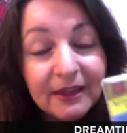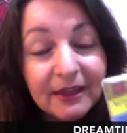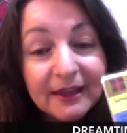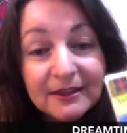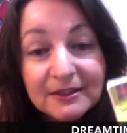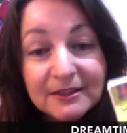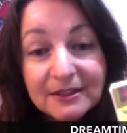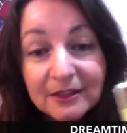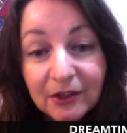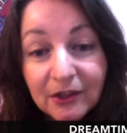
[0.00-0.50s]

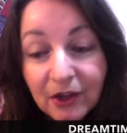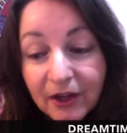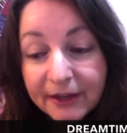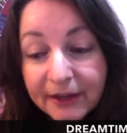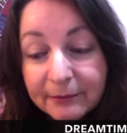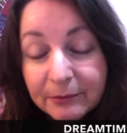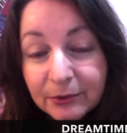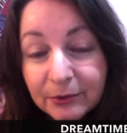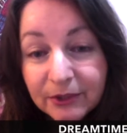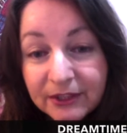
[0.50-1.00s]
as the
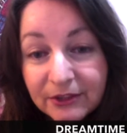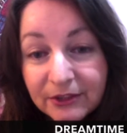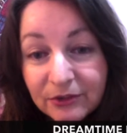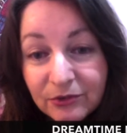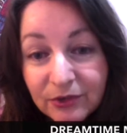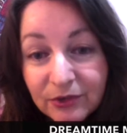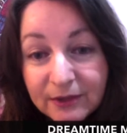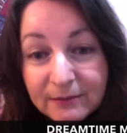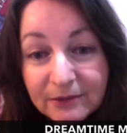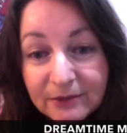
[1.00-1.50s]
guidebook in the
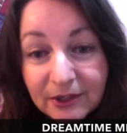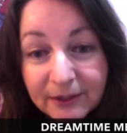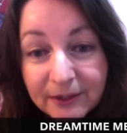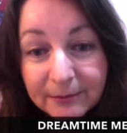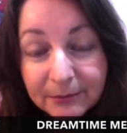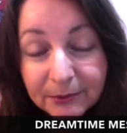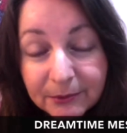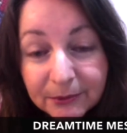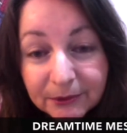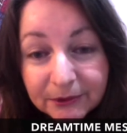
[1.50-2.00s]
Dreamtime
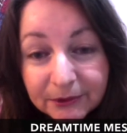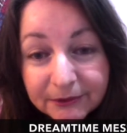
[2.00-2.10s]
book,